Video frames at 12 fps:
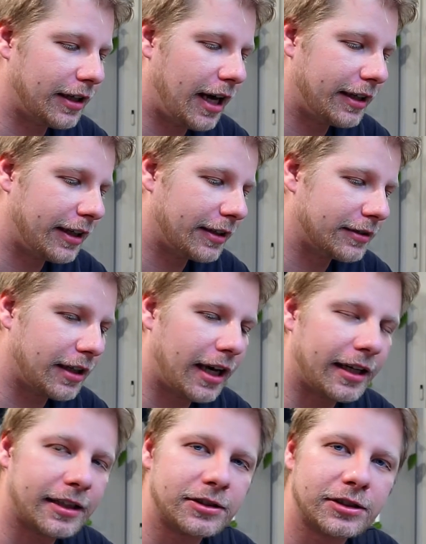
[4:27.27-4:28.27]
I
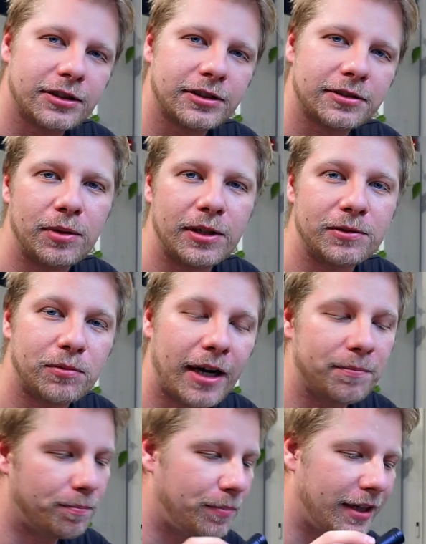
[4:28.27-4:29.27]
can just put it
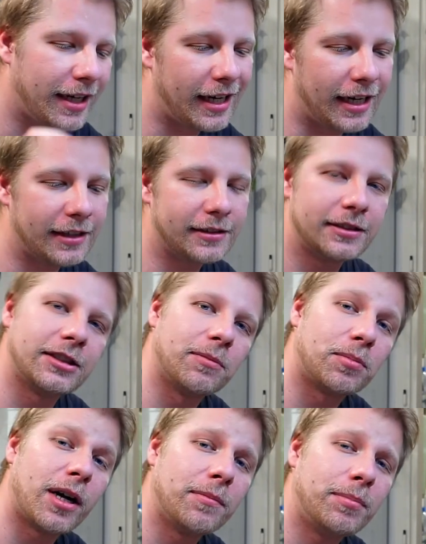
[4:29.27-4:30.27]
right behind this
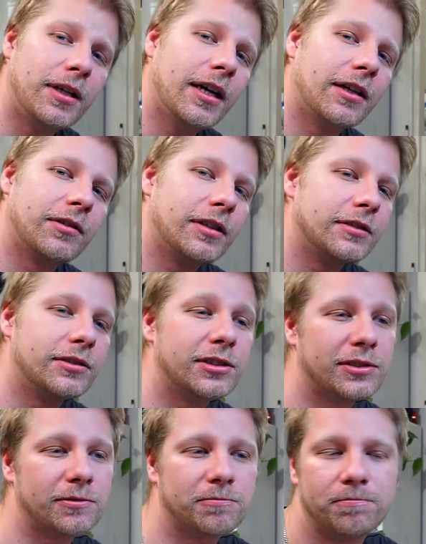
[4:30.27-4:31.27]
upright piano, and
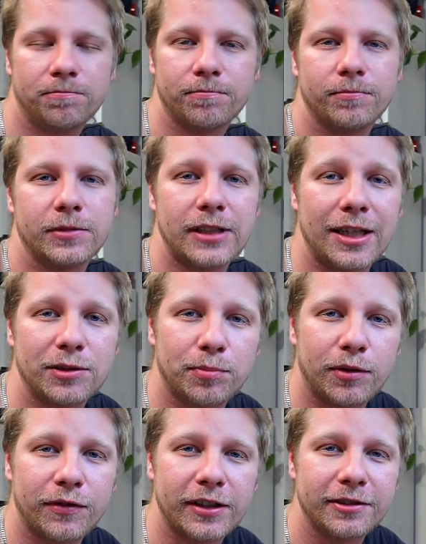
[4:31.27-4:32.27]
just sounds
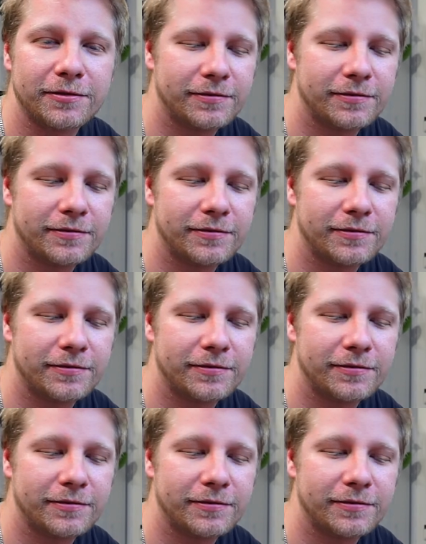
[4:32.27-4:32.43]
perfect.